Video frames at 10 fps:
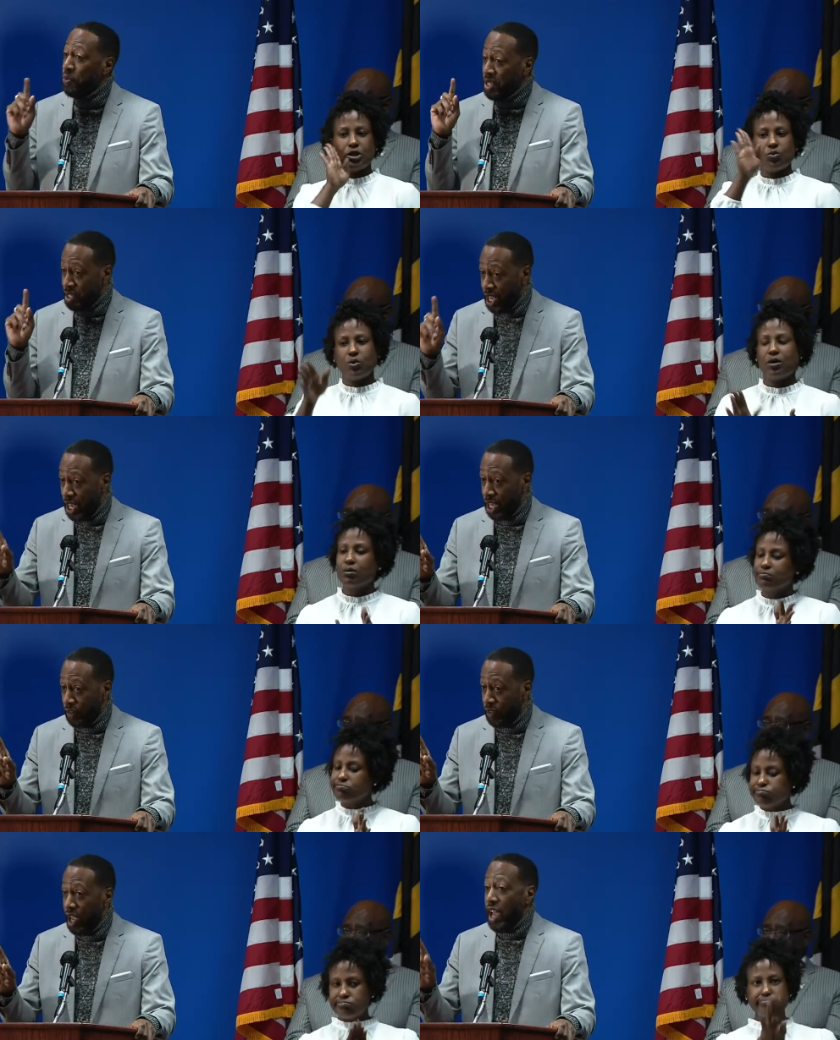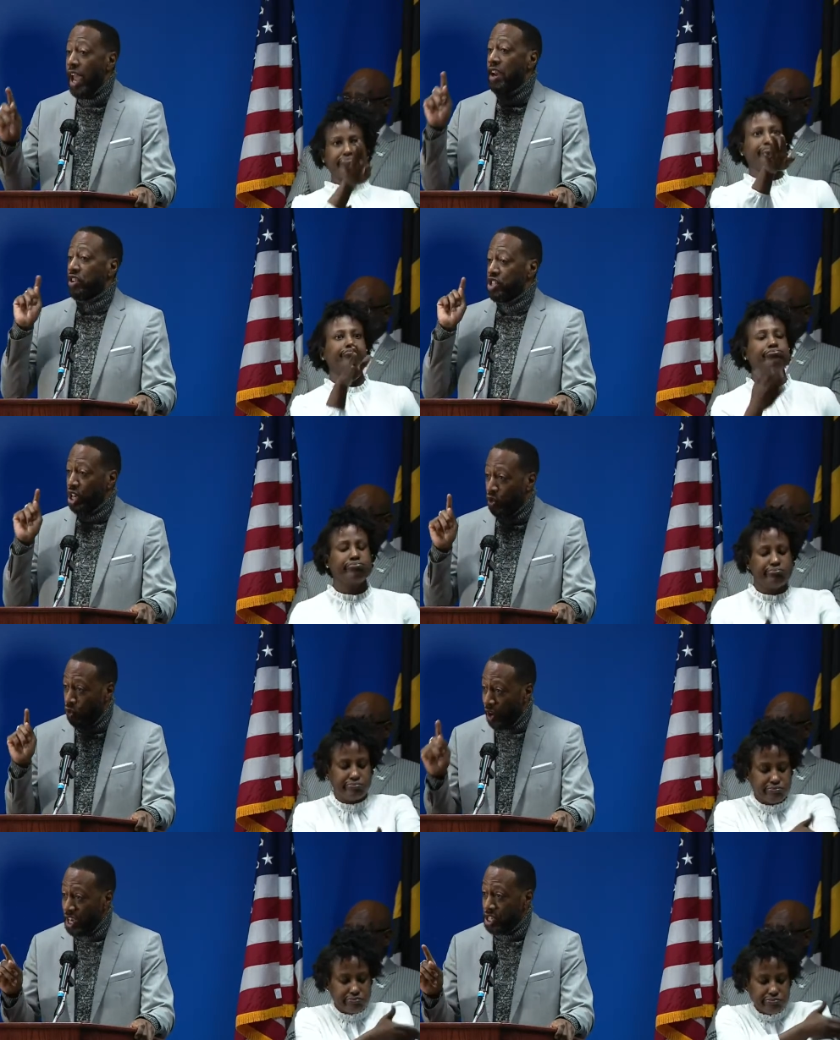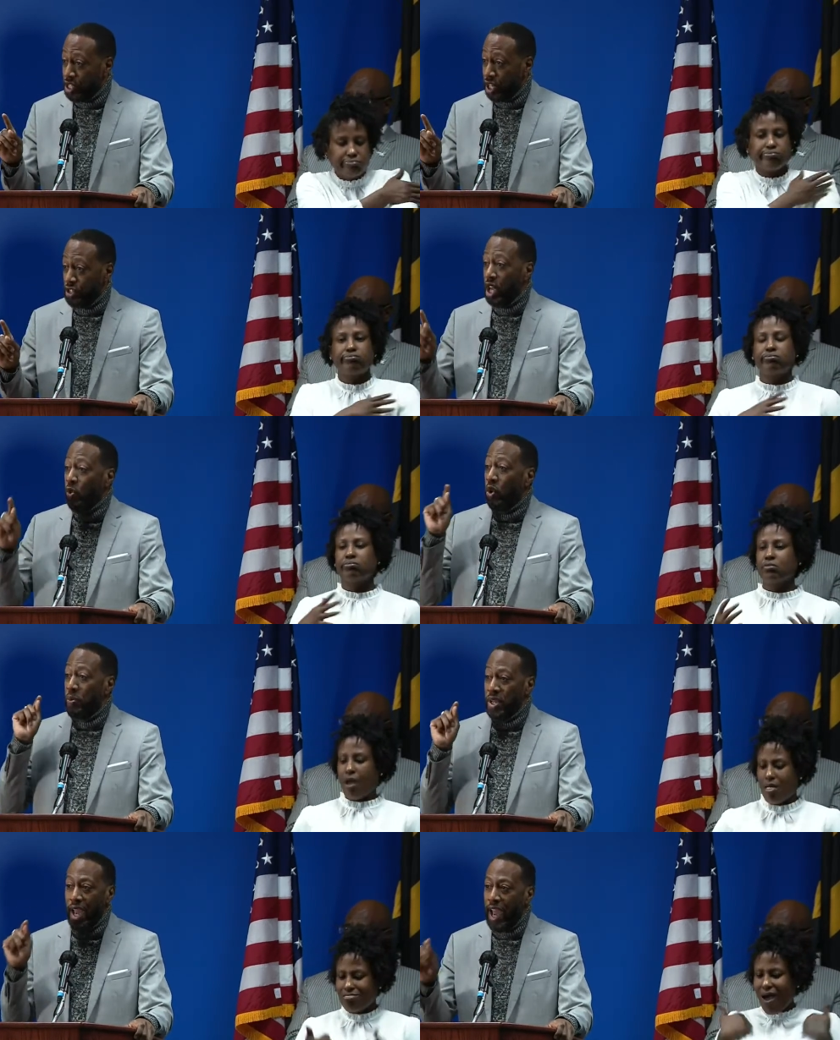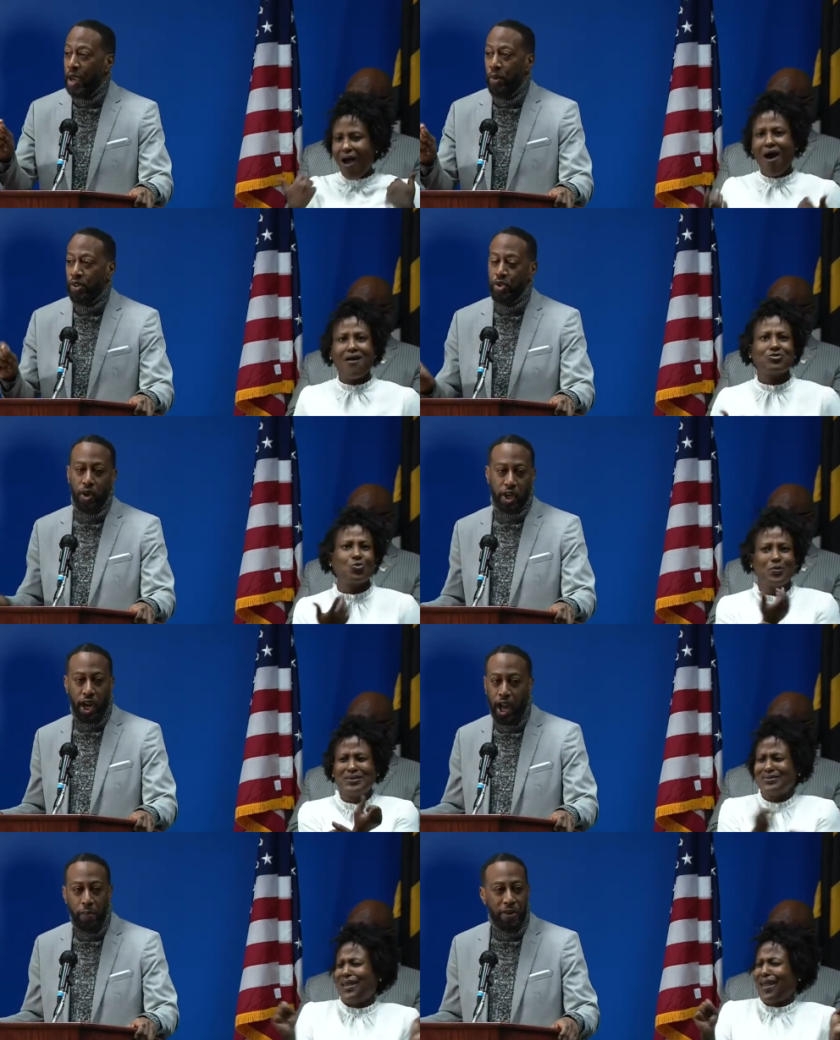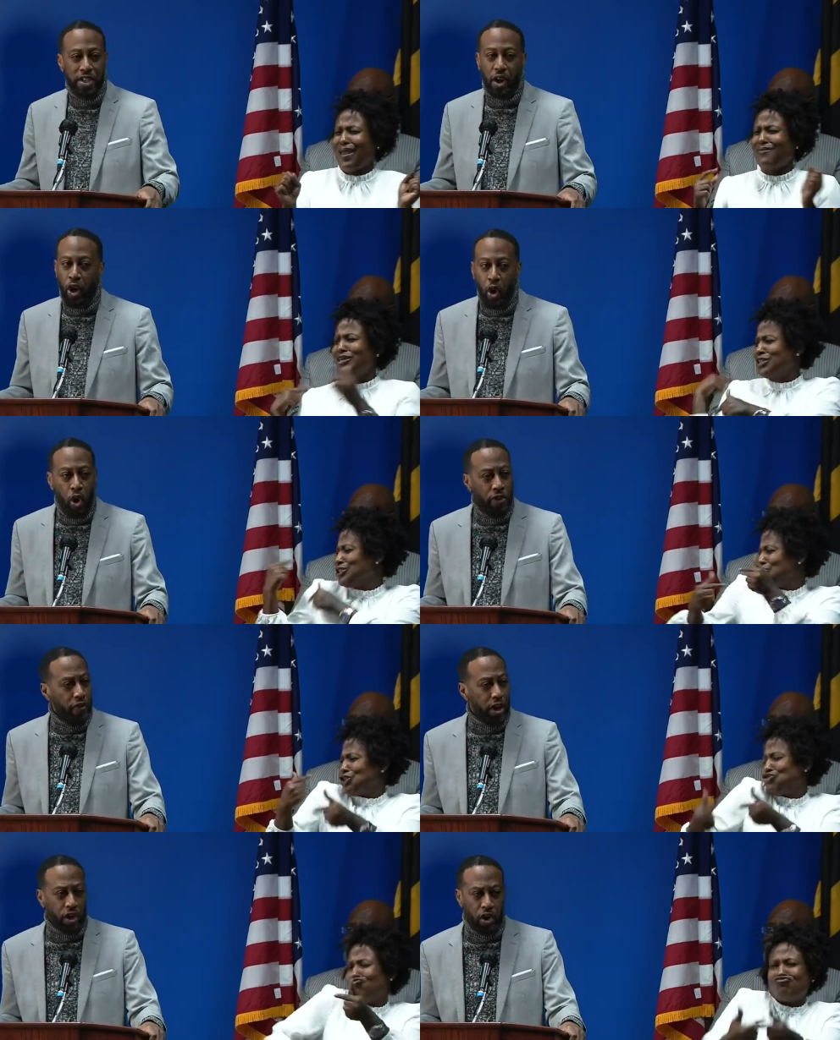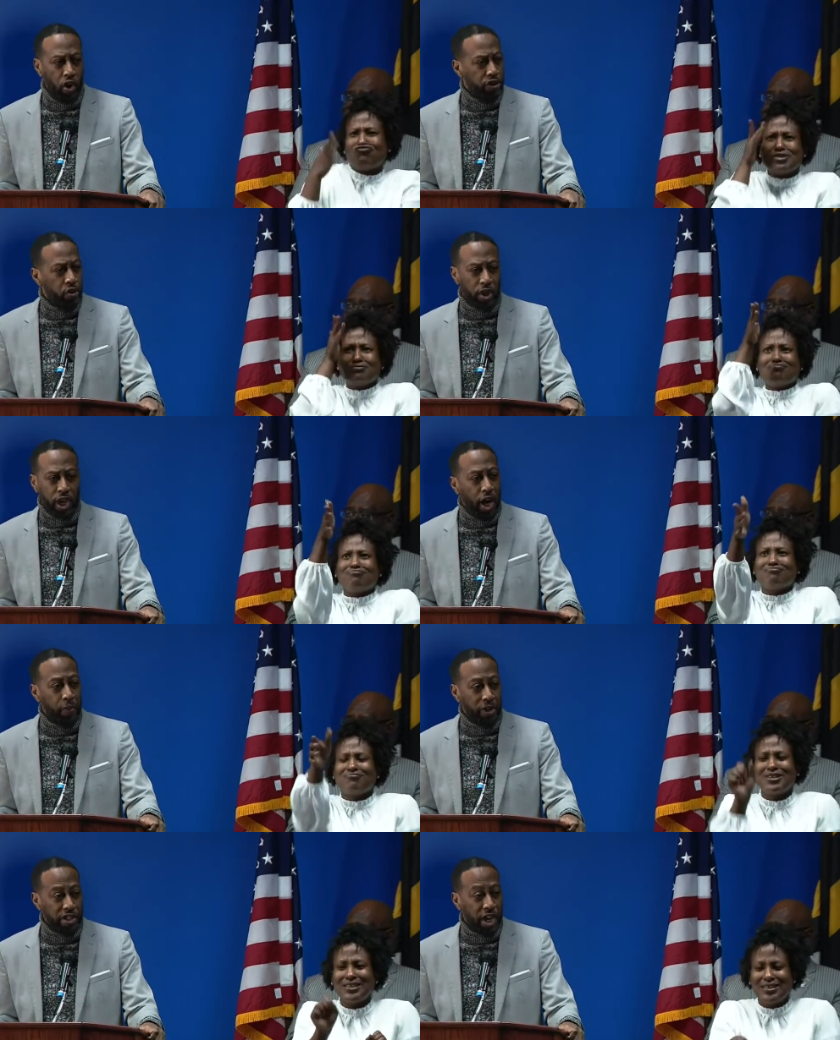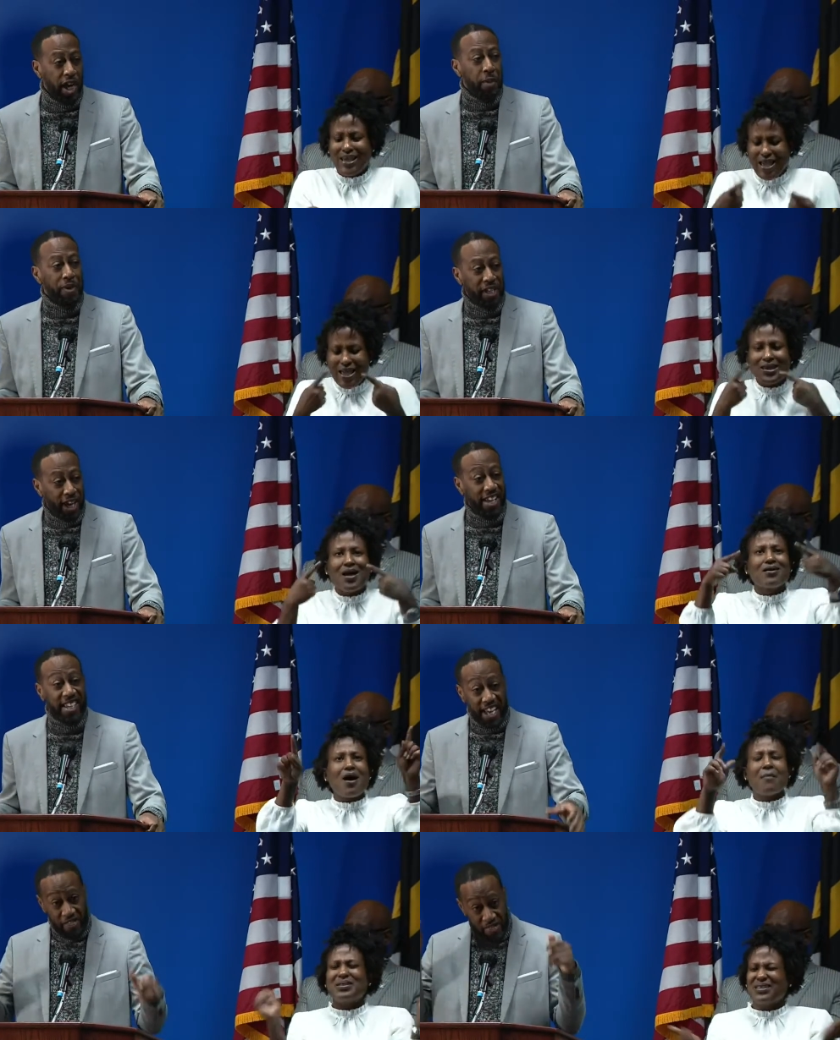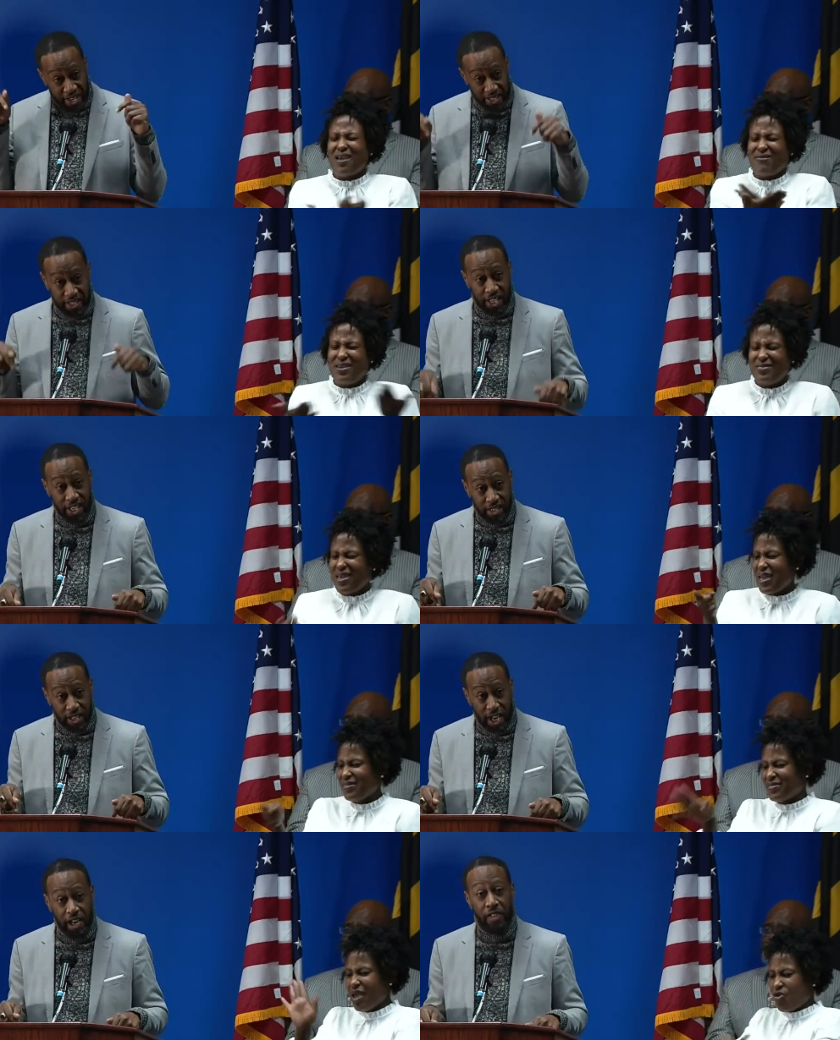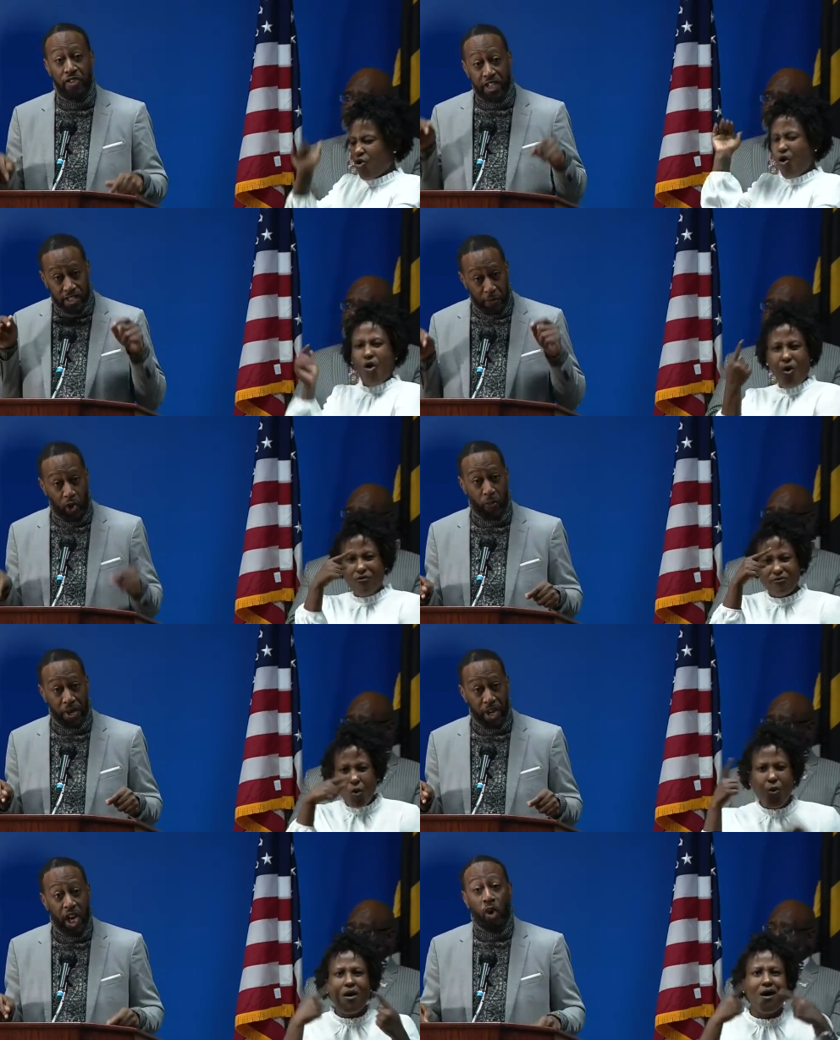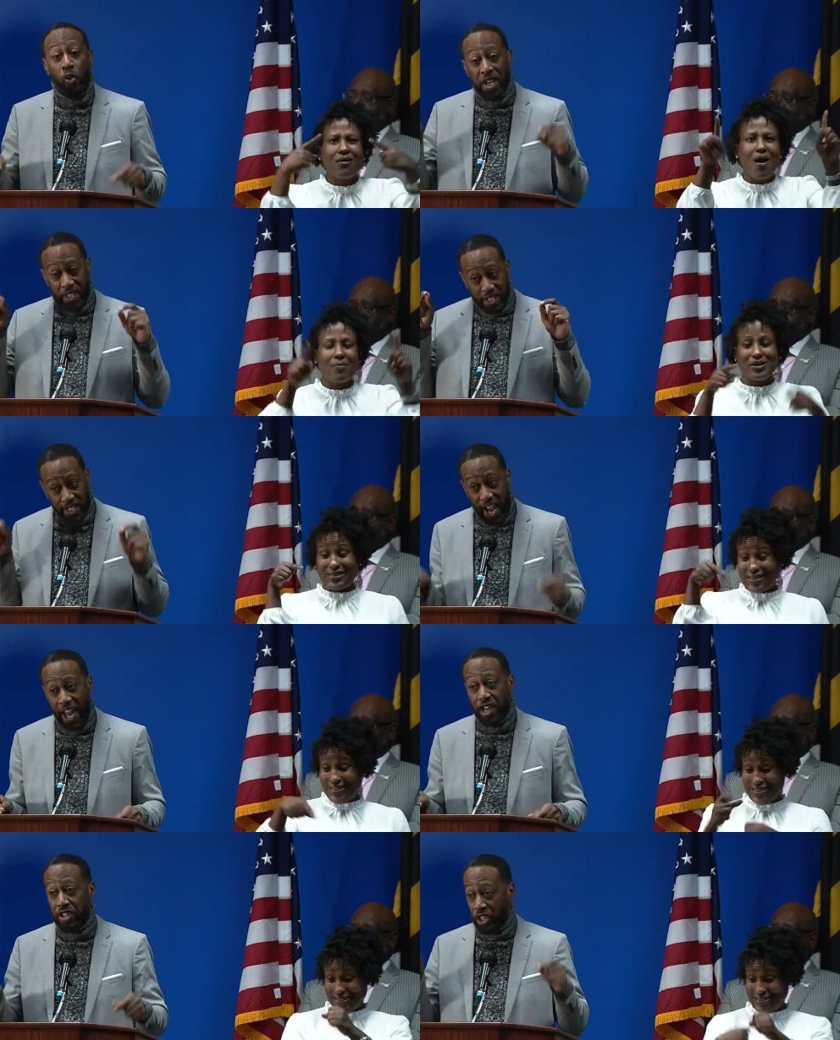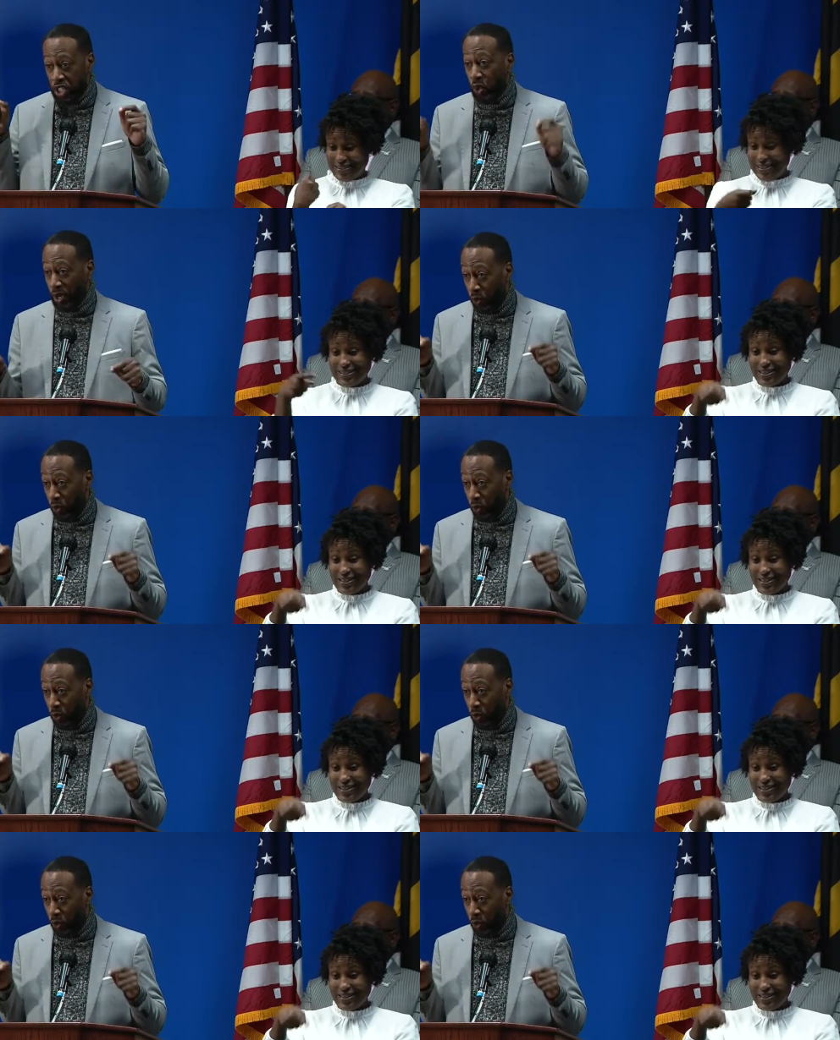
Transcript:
Speaker 1: be saved and generations will be able to accomplish all that they are called to accomplish because in this season and in this moment, we decided to do it.